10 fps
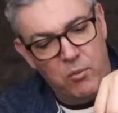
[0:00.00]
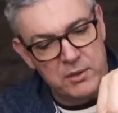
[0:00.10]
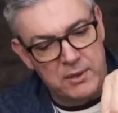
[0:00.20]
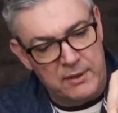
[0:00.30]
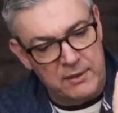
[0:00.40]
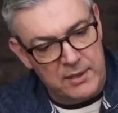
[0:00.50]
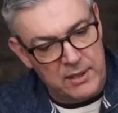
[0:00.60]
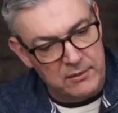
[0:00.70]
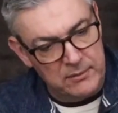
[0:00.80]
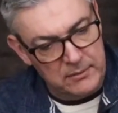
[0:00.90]
wasn't in the
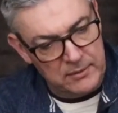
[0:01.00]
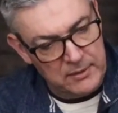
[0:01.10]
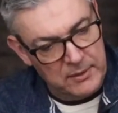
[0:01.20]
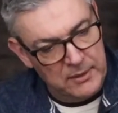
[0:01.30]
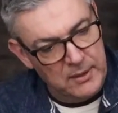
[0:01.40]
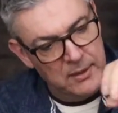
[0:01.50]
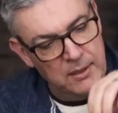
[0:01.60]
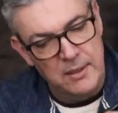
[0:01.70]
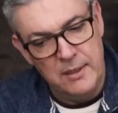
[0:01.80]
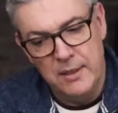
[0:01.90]
deal.
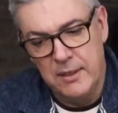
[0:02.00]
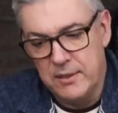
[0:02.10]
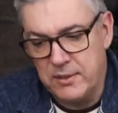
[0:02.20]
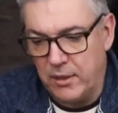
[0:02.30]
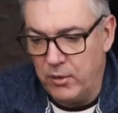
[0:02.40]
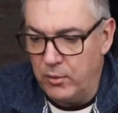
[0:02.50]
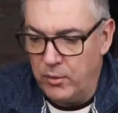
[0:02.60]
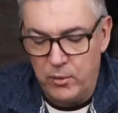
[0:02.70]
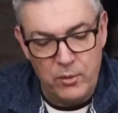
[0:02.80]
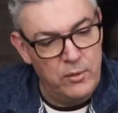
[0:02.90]
So,
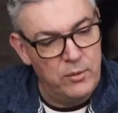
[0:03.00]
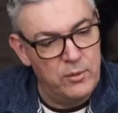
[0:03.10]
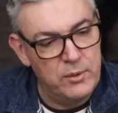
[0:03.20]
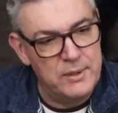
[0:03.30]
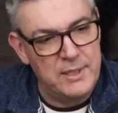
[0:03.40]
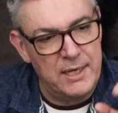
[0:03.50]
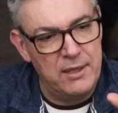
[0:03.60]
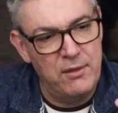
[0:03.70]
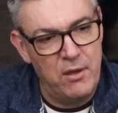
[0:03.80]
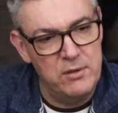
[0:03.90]

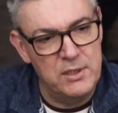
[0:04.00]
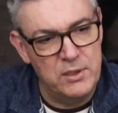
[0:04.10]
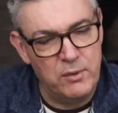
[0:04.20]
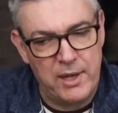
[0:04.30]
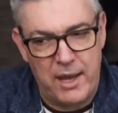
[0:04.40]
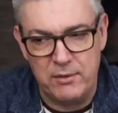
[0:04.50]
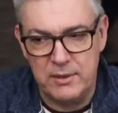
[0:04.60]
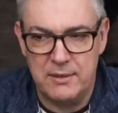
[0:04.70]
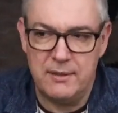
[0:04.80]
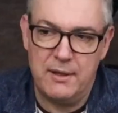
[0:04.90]
taking those into
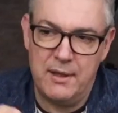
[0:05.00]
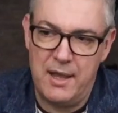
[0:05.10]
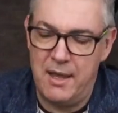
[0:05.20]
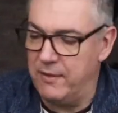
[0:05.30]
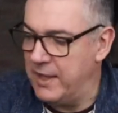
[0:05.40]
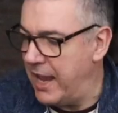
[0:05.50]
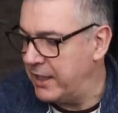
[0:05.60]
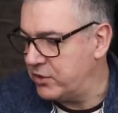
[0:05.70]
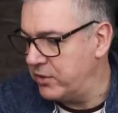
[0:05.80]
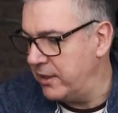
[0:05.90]
account and the
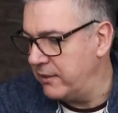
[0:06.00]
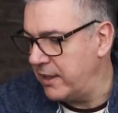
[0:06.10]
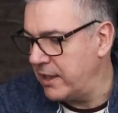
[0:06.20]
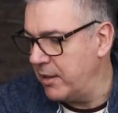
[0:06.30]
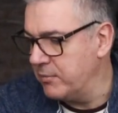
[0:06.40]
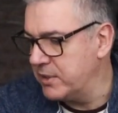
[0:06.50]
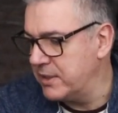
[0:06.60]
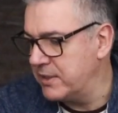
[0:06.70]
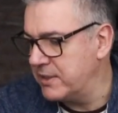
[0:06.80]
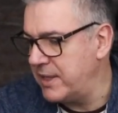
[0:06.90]
extra, that comes to
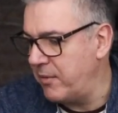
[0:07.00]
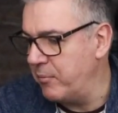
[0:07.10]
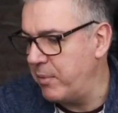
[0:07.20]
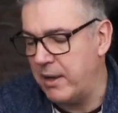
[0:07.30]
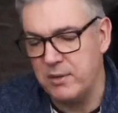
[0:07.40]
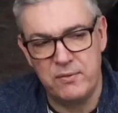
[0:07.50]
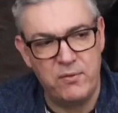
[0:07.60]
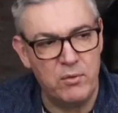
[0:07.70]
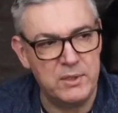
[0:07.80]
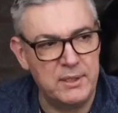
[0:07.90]

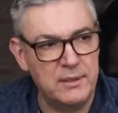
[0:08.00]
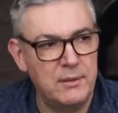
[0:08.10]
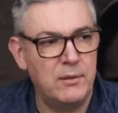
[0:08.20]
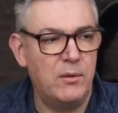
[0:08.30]
£7.40,